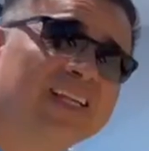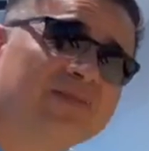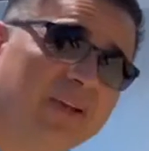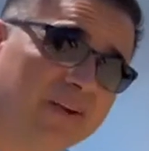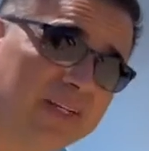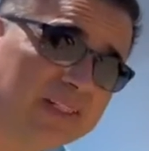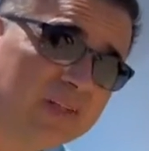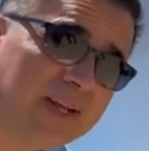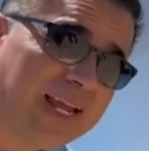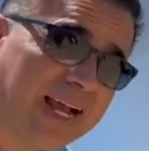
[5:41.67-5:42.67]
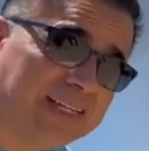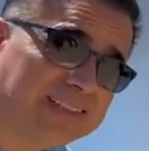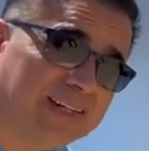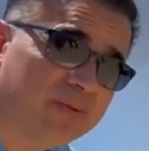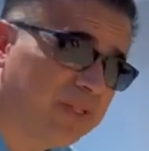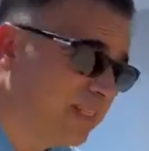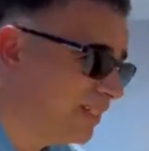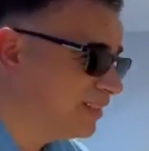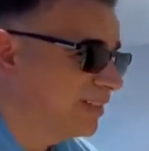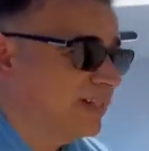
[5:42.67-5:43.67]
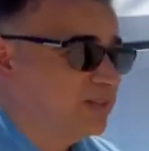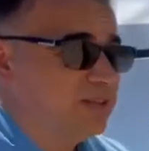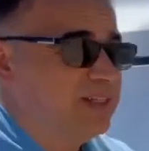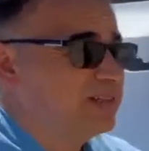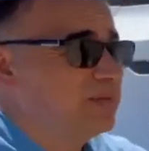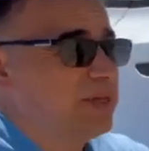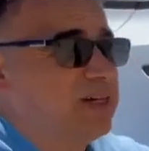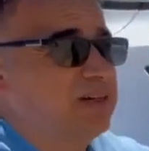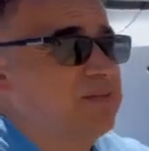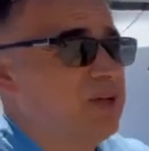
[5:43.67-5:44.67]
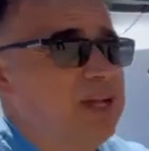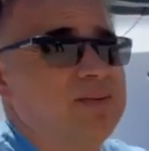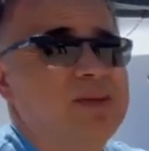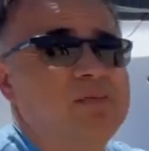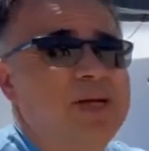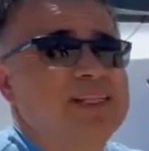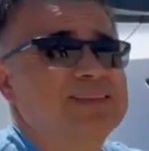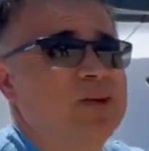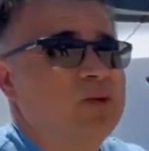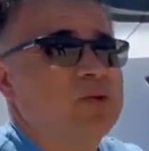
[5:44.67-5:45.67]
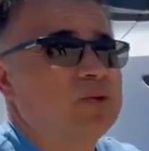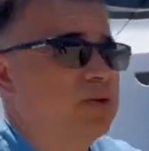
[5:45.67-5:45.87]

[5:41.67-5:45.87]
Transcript: very easy to get high center with this. So it doesn't matter if you have the best all-wheel drive